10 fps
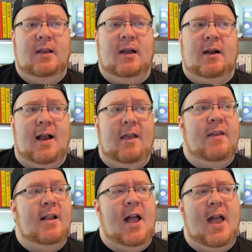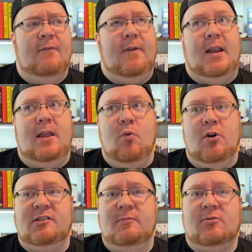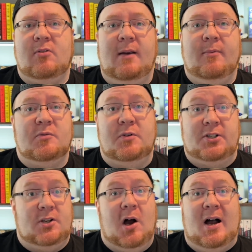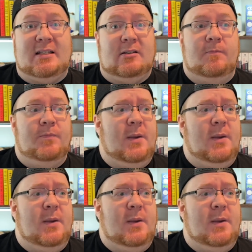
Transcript: I think I have 81 subscribers, which is awesome.